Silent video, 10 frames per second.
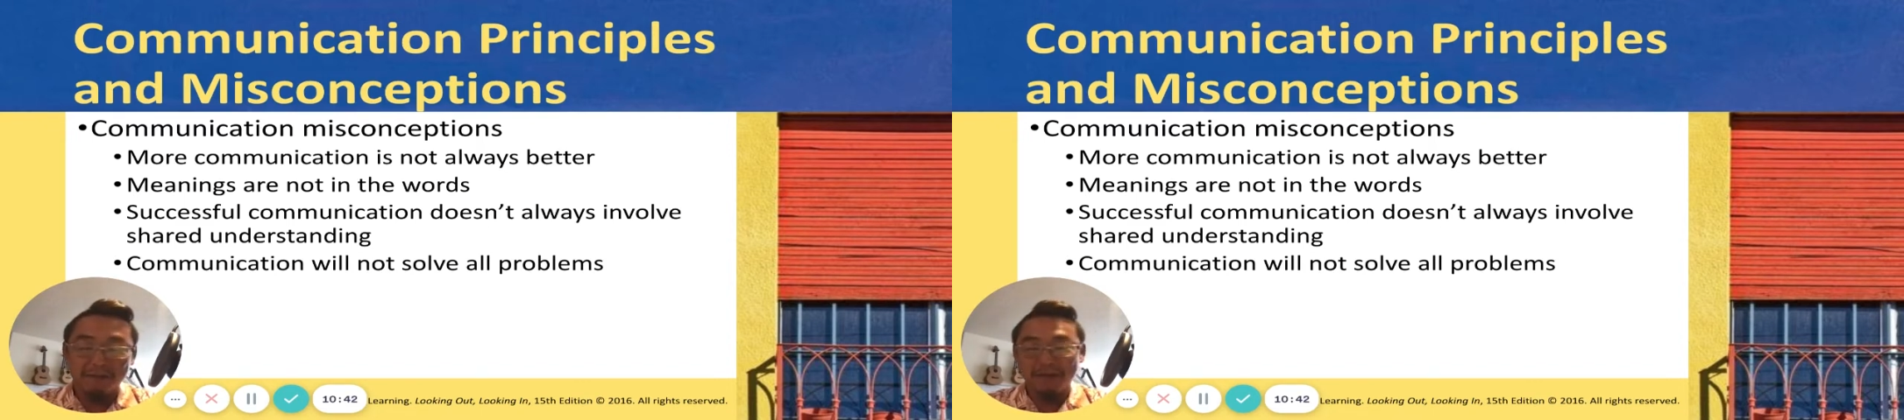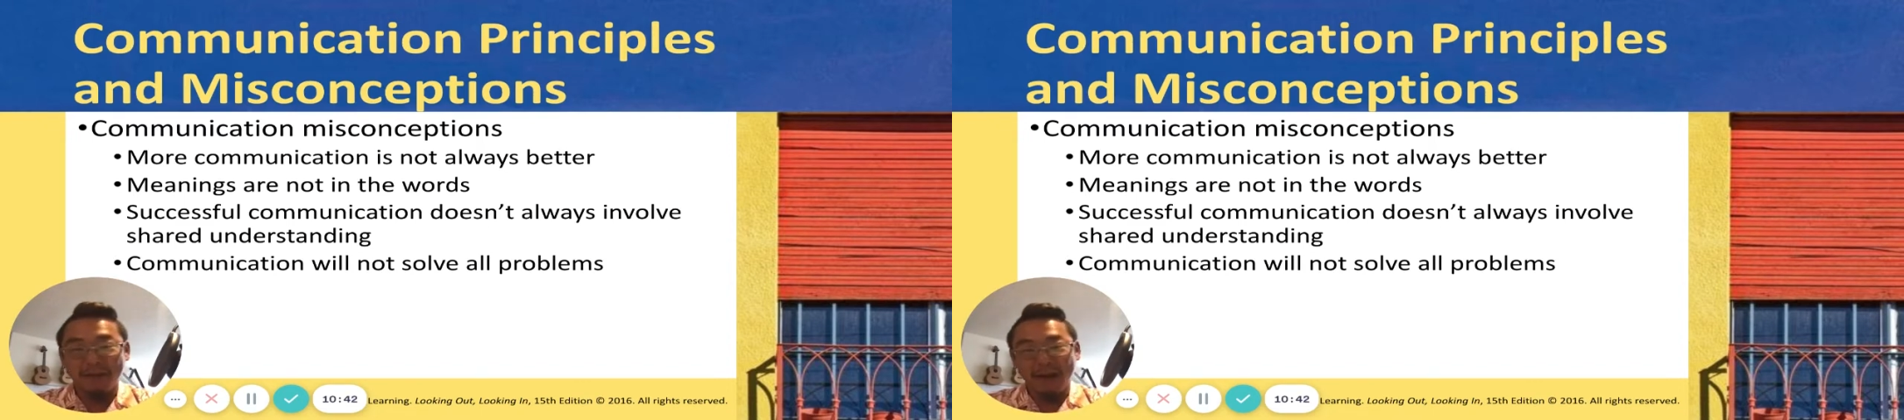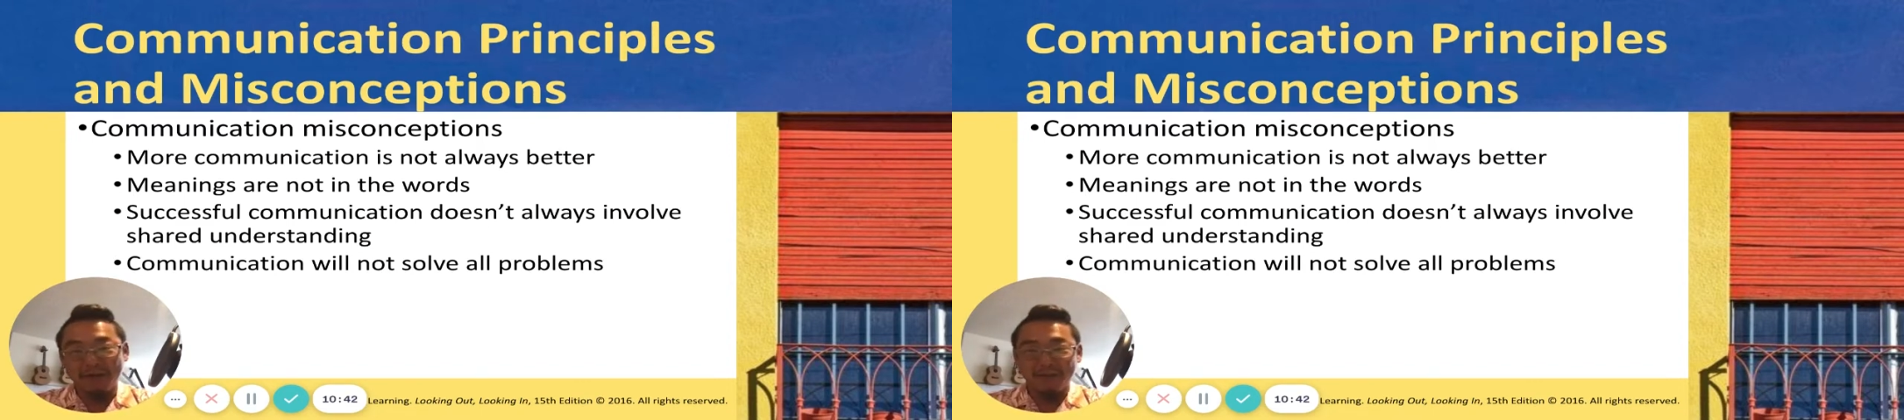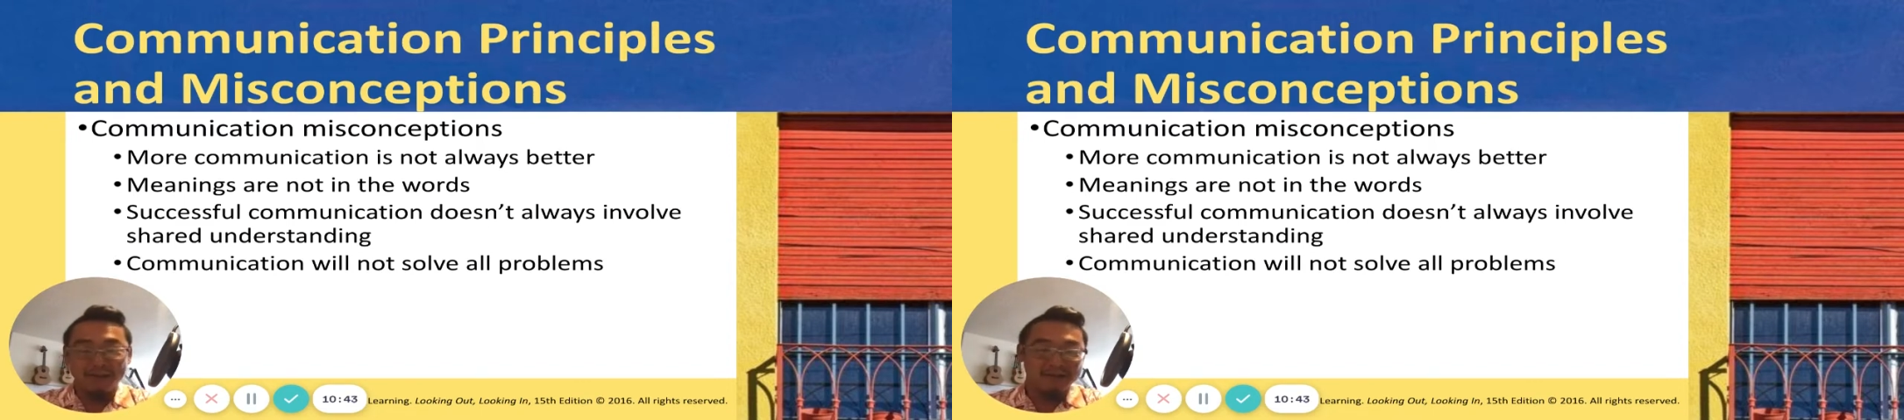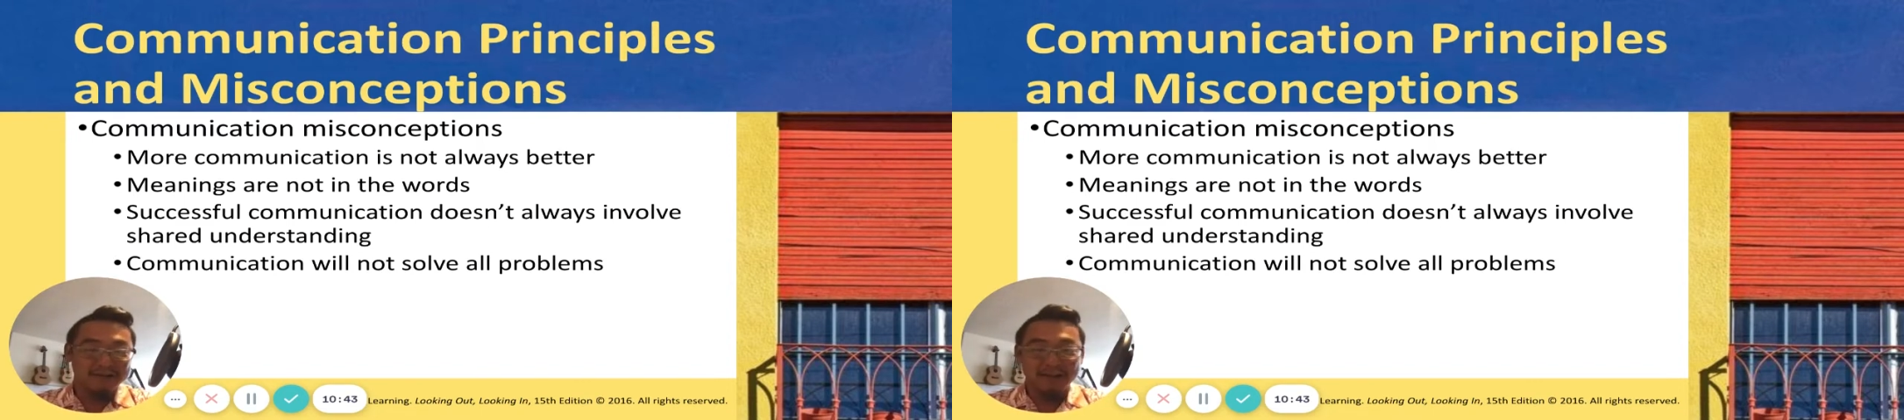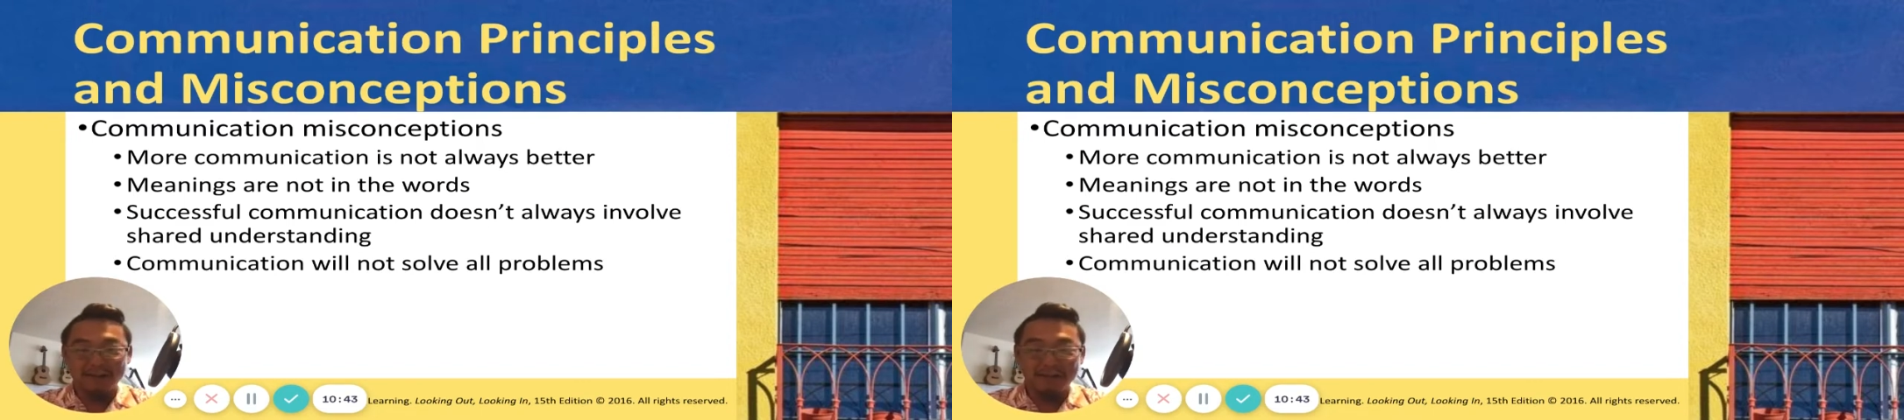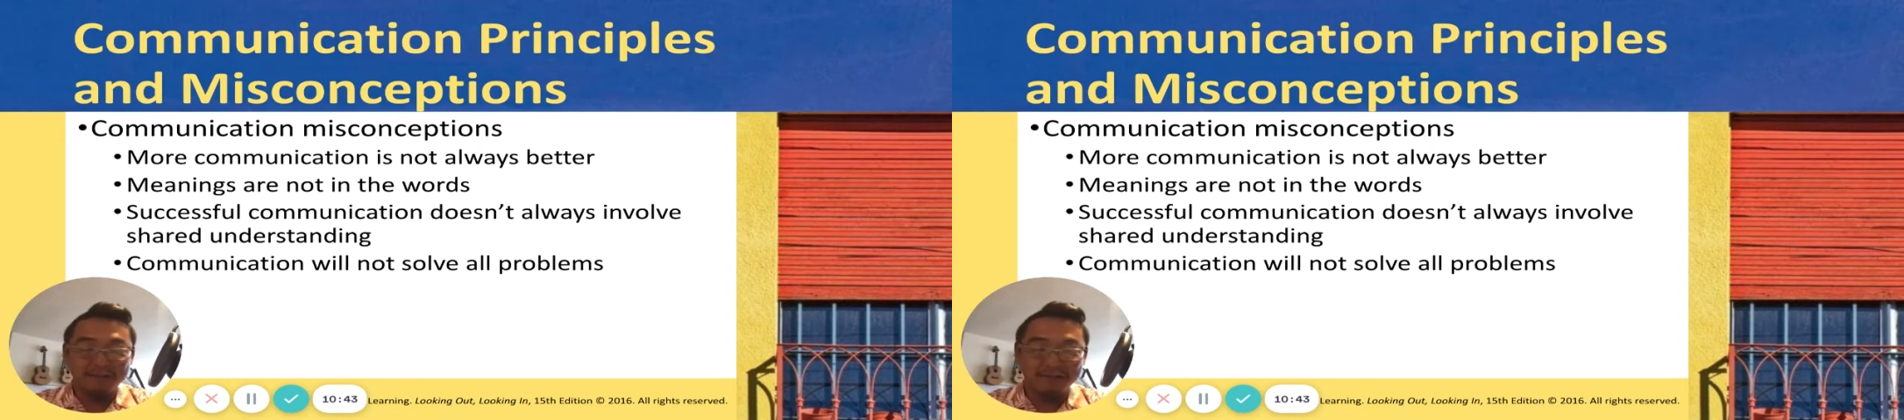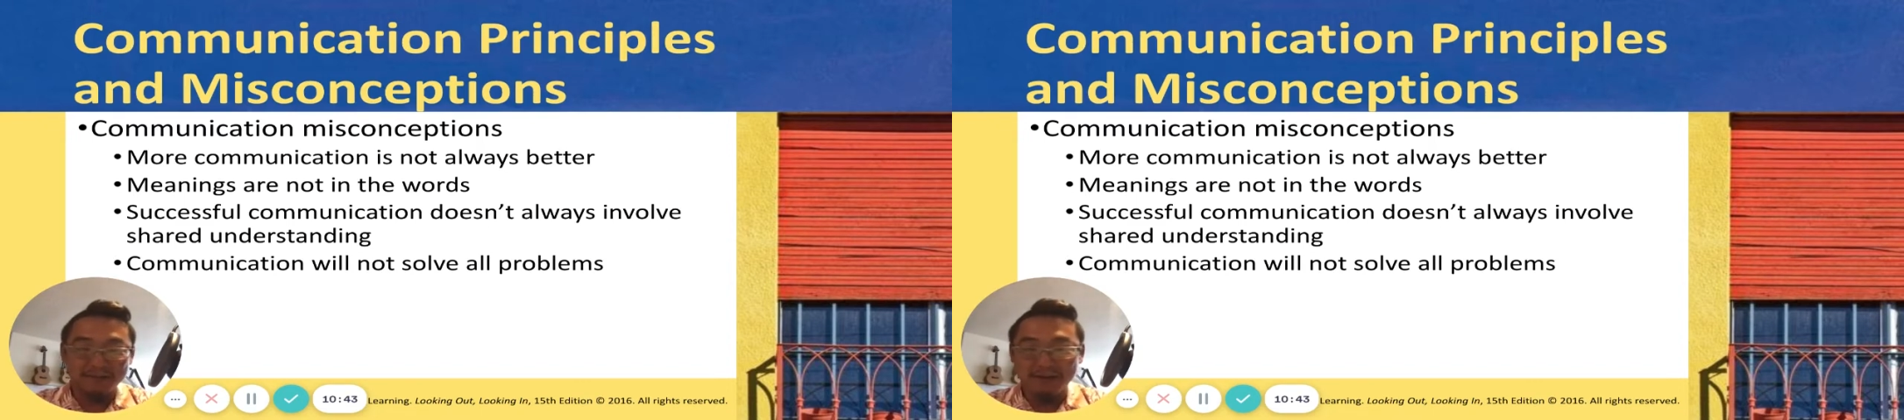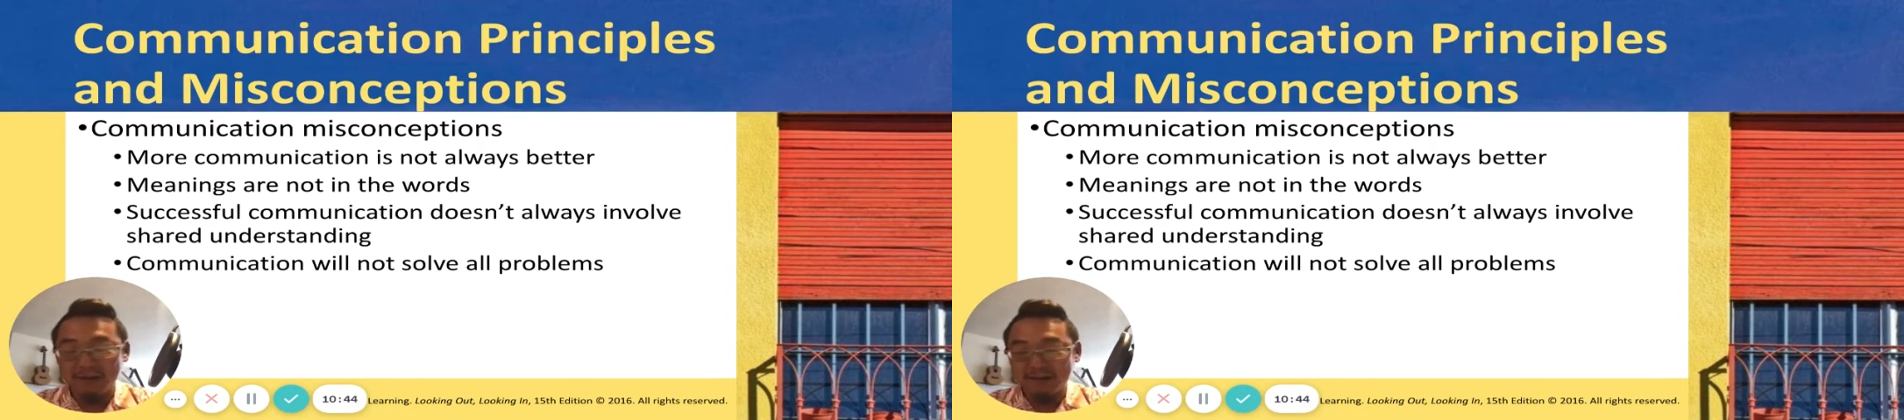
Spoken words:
the bathroom and you sent them to